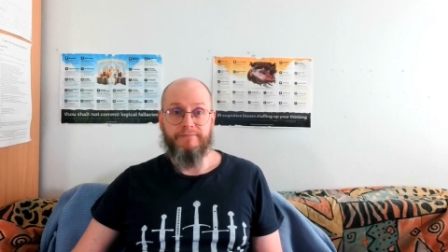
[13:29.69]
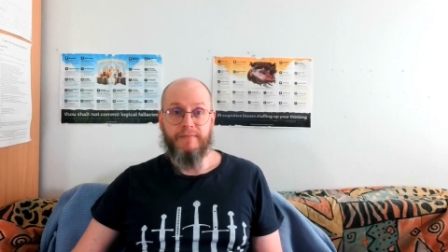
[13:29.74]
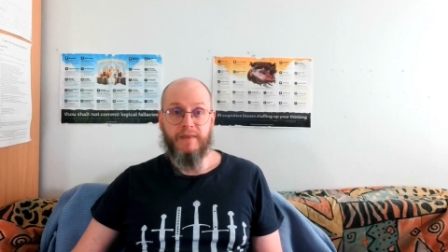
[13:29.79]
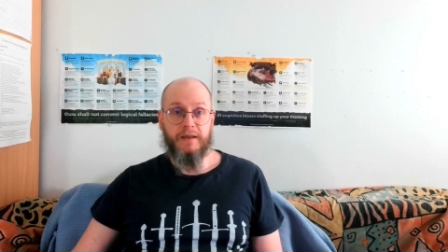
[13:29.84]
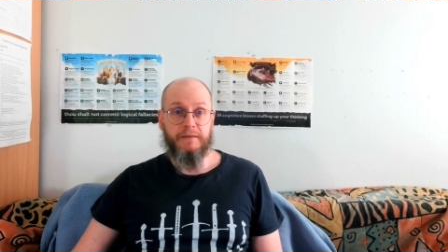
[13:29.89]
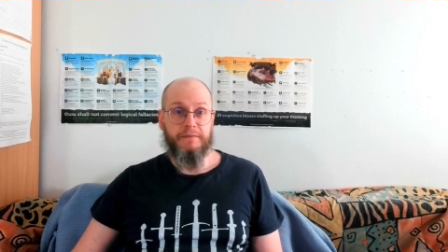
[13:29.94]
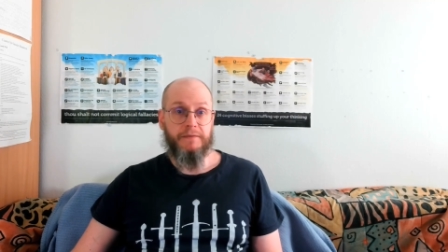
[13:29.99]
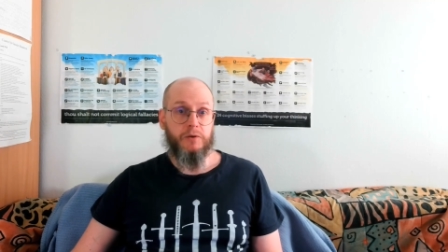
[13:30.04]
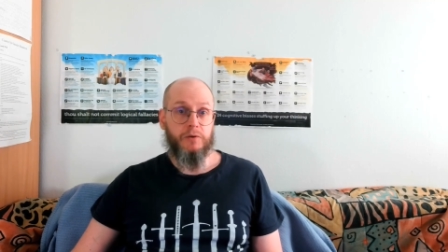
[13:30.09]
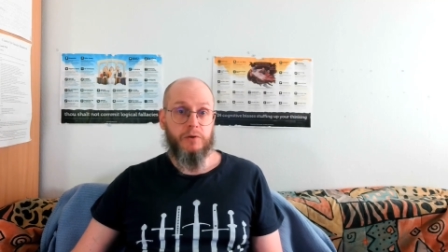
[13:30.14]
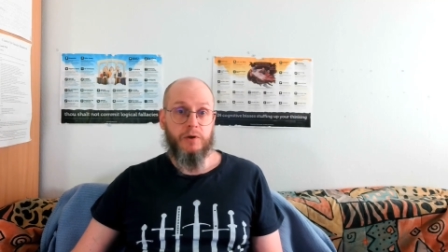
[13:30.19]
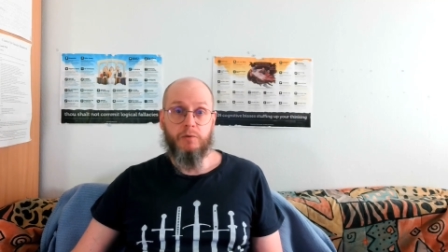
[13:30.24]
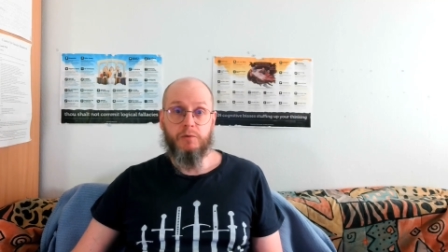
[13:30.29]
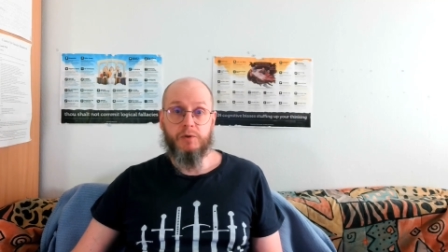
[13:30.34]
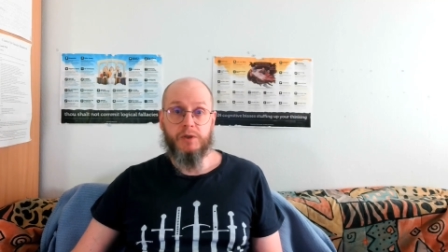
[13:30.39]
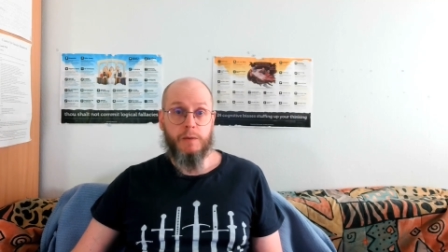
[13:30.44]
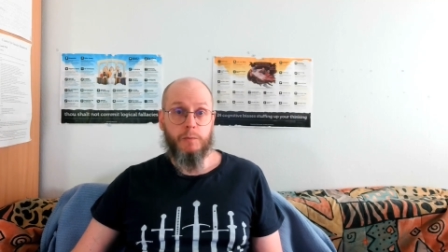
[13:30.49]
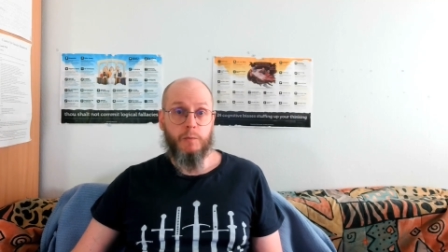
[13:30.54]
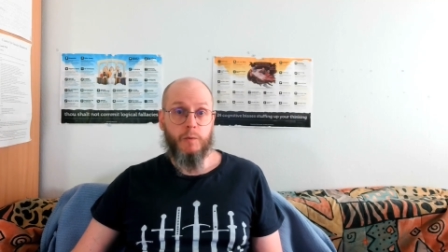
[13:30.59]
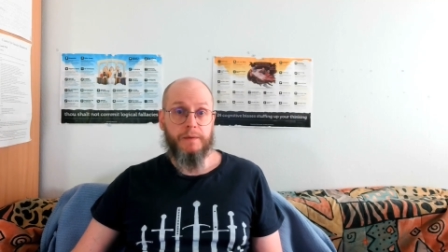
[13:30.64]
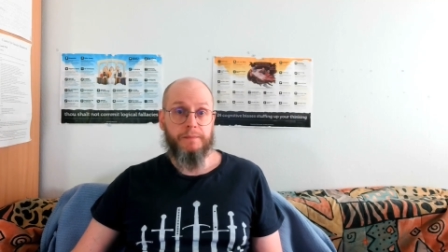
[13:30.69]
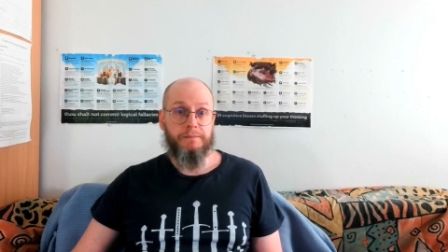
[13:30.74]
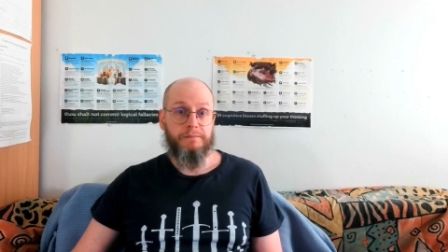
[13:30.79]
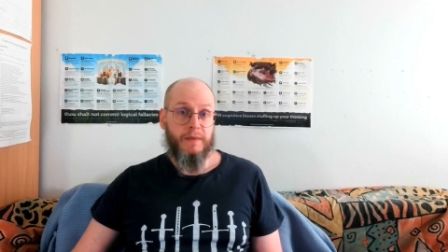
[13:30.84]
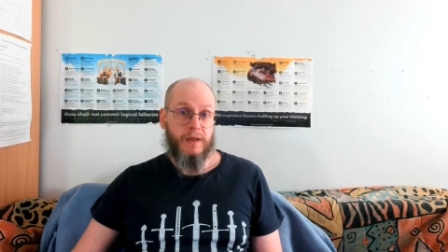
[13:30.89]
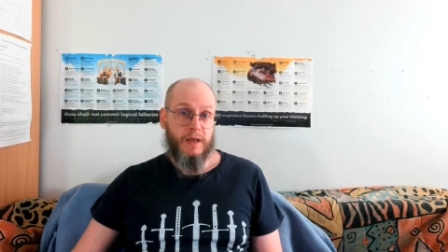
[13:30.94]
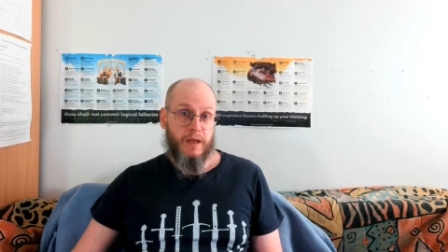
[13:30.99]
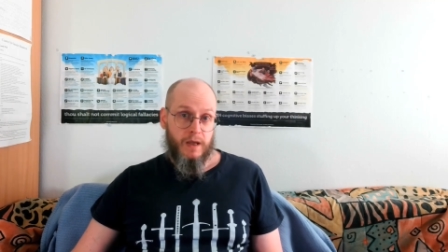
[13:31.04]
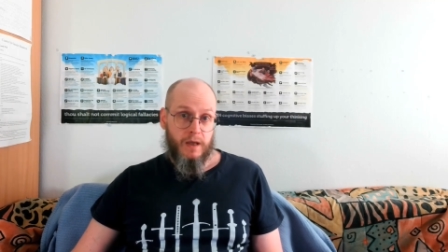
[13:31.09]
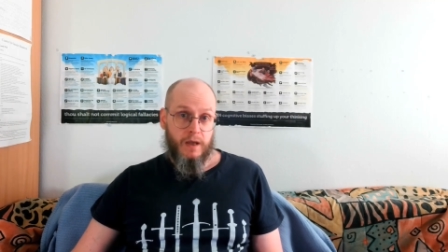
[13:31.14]
If you know someone
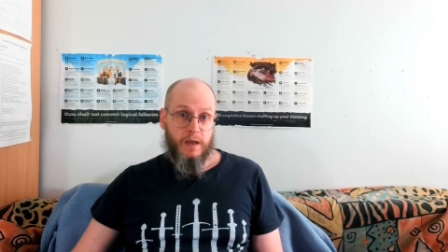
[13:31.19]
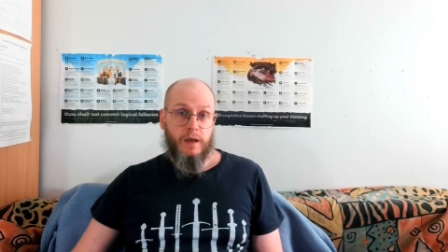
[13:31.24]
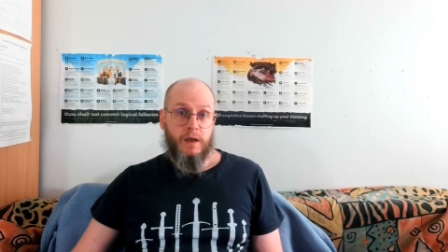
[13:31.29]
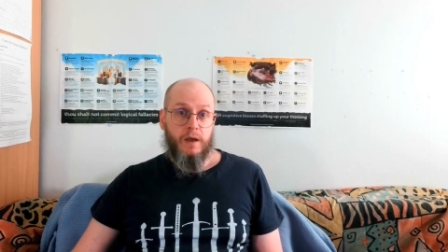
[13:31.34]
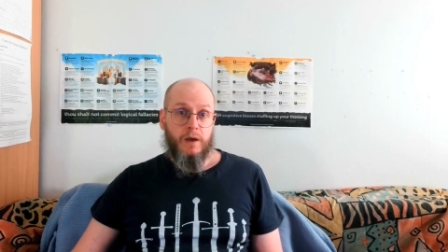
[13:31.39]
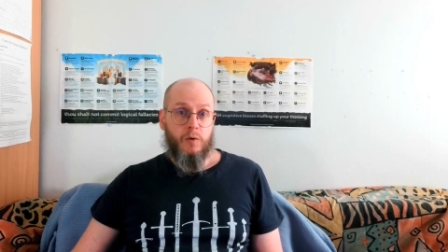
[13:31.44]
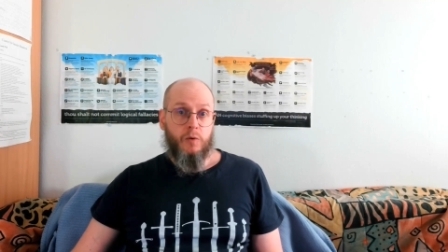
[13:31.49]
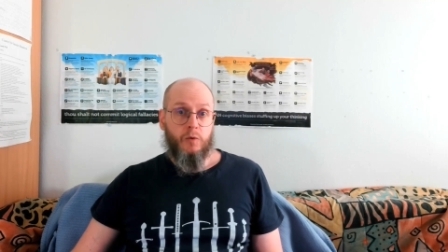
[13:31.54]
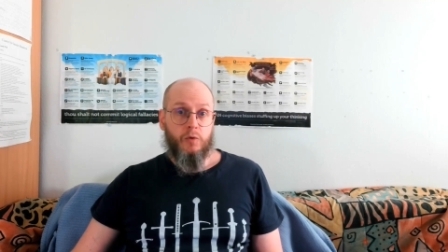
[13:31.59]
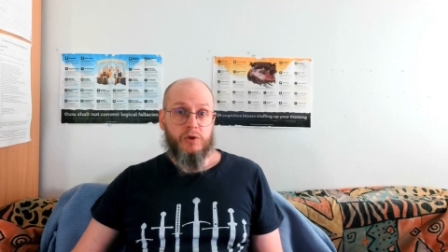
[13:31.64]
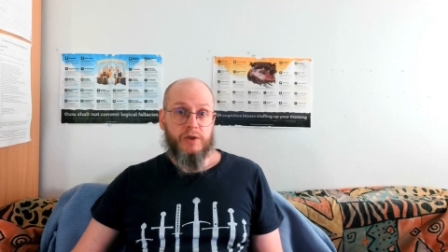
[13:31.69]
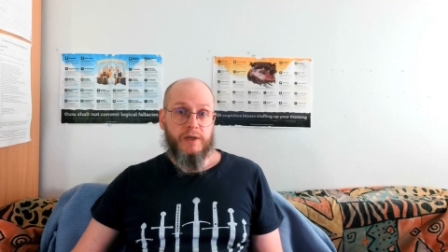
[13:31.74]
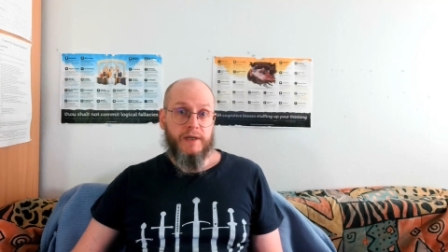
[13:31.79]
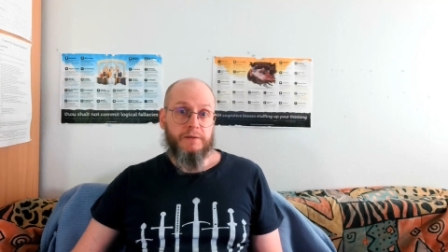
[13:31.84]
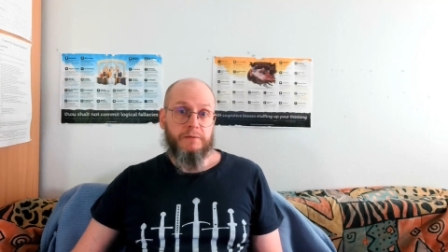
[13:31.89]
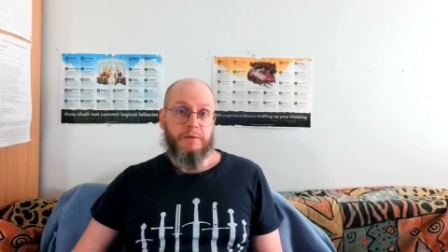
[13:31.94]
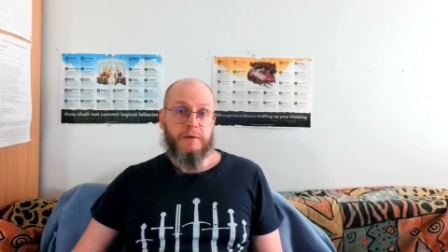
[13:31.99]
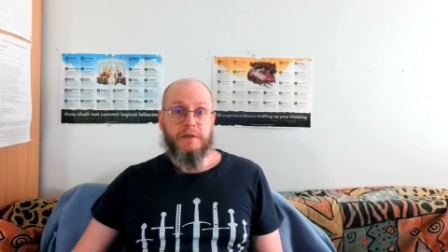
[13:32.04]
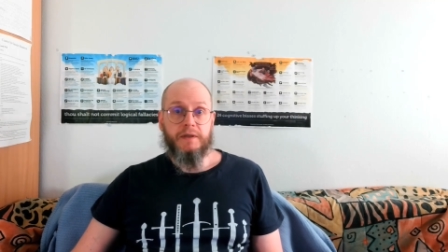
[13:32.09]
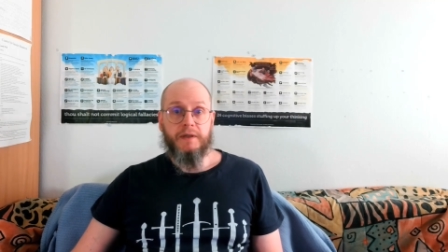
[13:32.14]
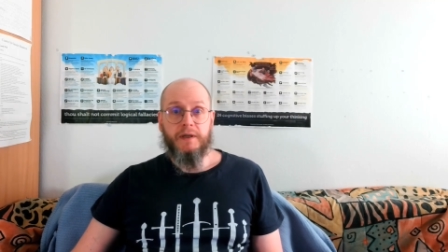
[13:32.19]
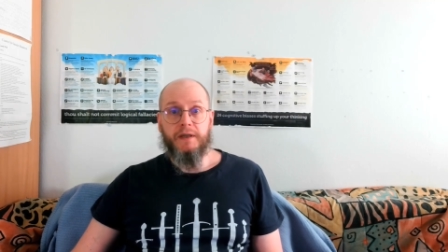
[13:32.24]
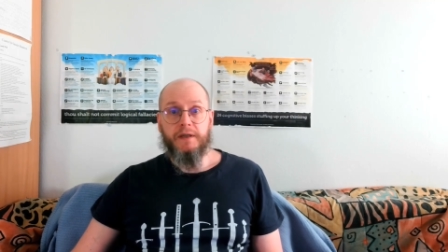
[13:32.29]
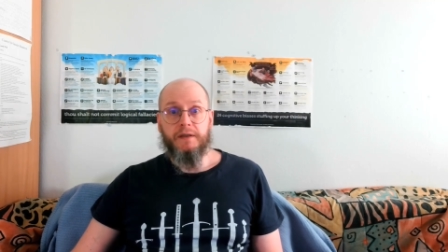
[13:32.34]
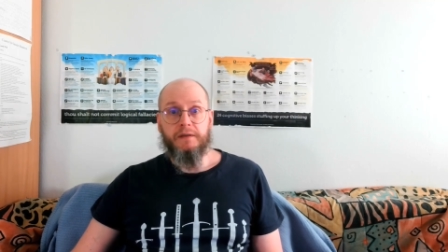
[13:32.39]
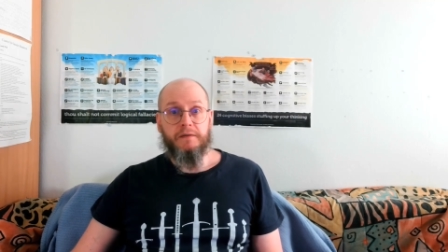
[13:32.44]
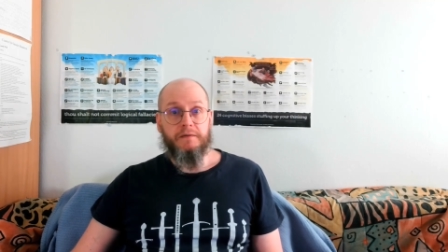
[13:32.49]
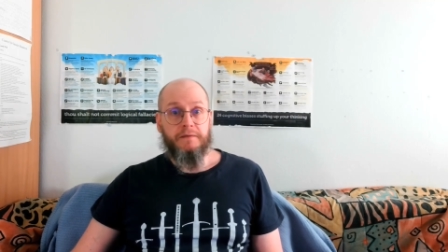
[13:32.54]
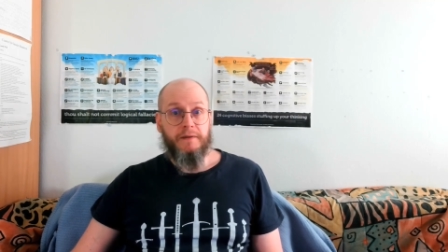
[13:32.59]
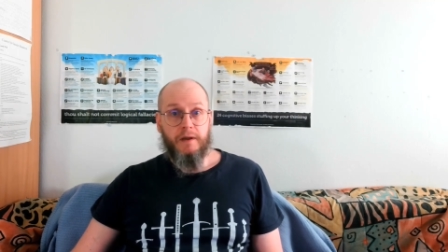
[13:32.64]
who's interested
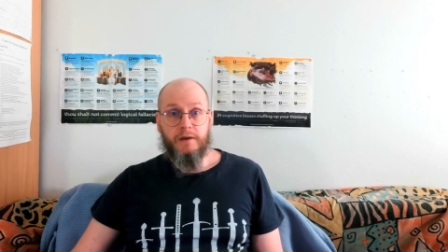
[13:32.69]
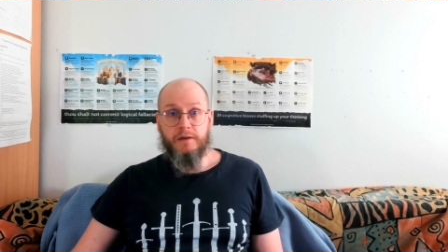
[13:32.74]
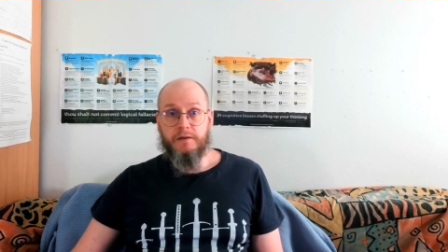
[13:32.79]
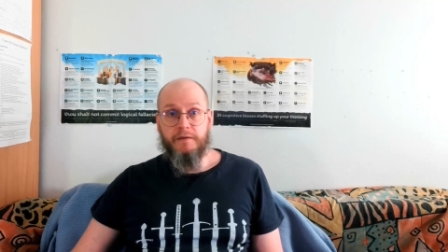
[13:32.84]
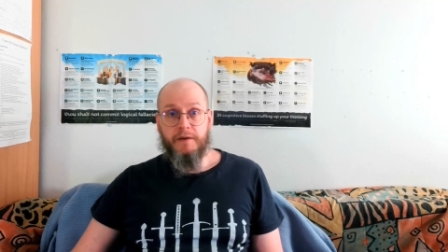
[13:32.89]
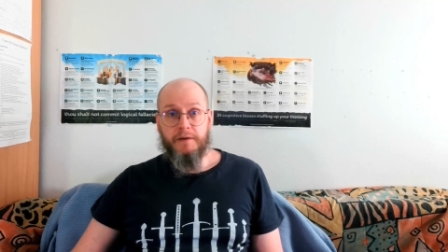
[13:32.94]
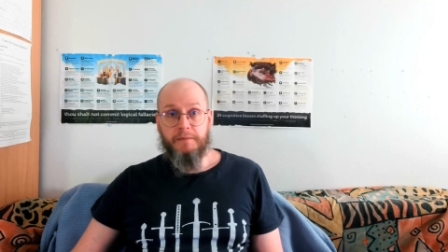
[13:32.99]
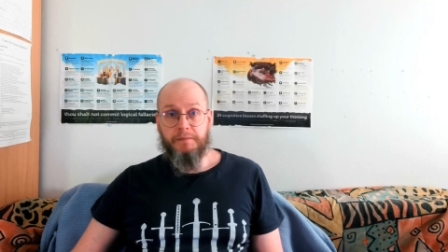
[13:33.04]
in philosophy,